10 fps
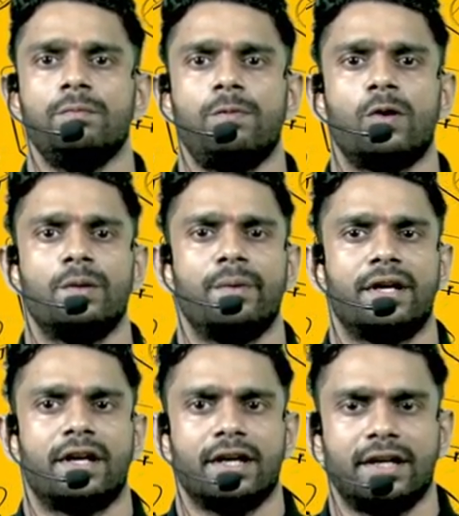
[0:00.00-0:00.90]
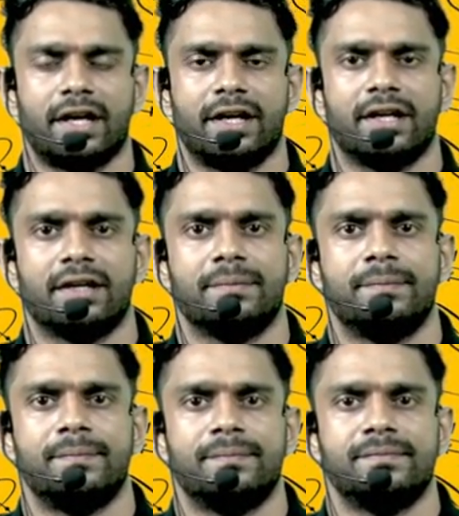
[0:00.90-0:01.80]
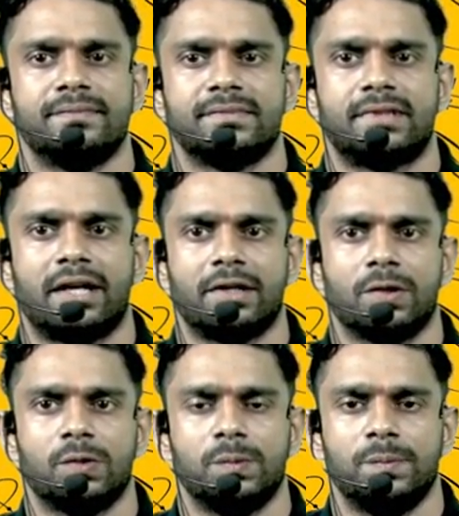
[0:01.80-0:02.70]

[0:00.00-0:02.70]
polymetric training thank you